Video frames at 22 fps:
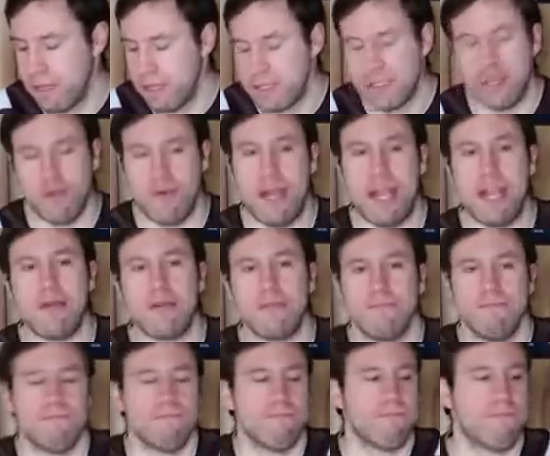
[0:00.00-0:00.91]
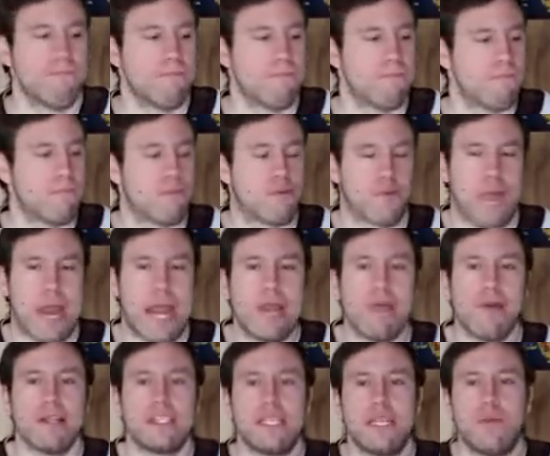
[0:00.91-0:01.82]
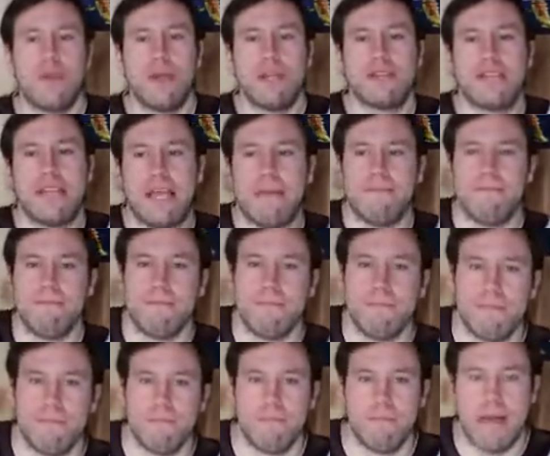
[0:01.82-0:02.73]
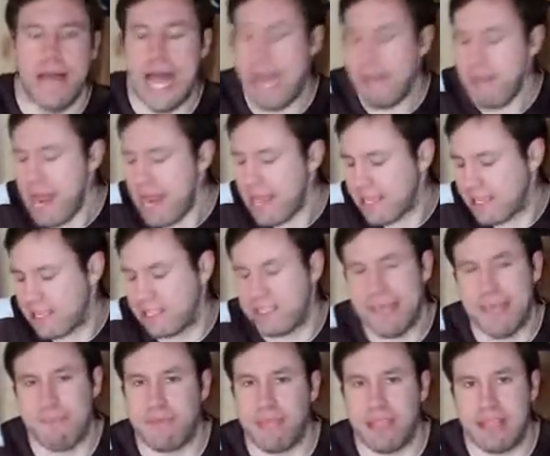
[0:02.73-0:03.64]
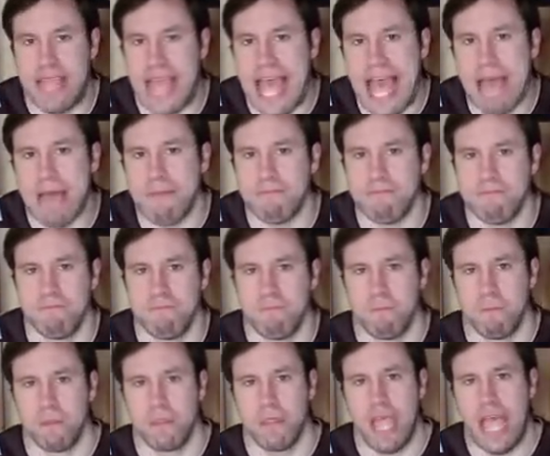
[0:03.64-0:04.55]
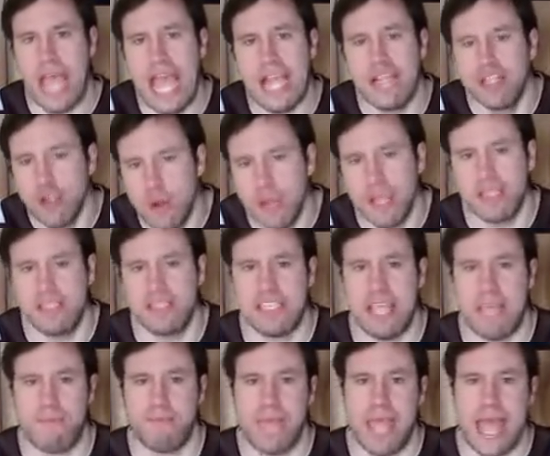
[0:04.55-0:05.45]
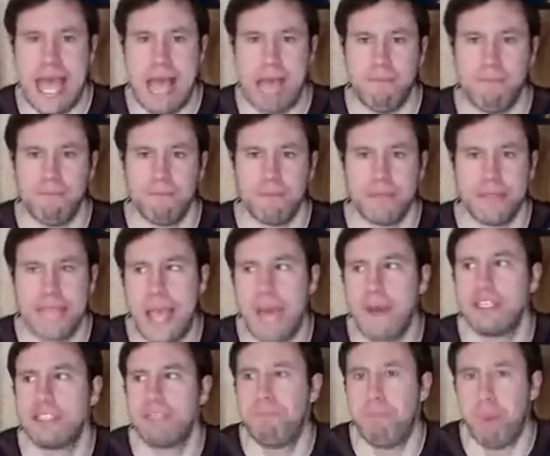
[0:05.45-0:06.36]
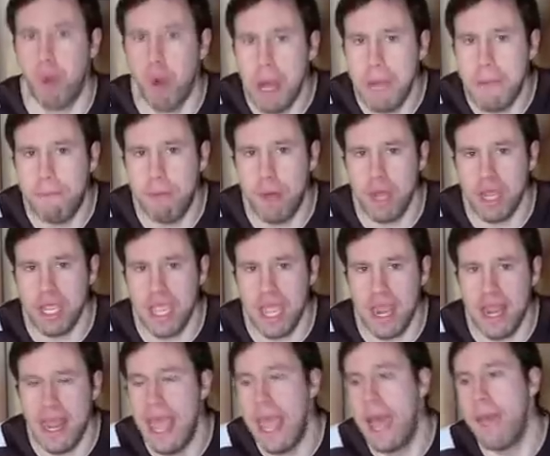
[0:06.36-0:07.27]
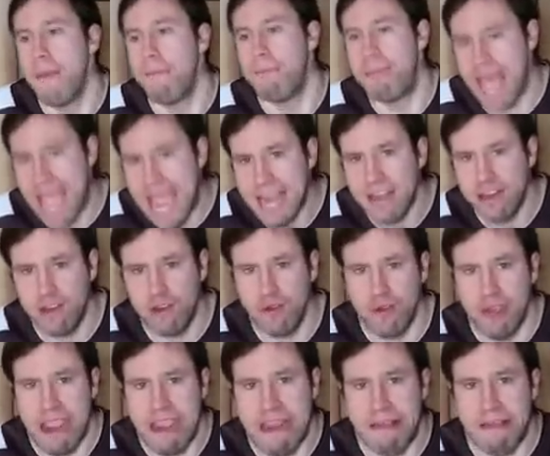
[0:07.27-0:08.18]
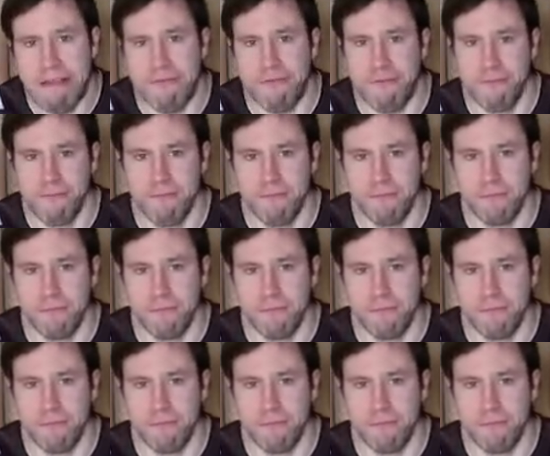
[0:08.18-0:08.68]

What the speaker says: So Randy Orton wins it. I'm not accepting that. I don't accept that. That was poor booking, bad creative.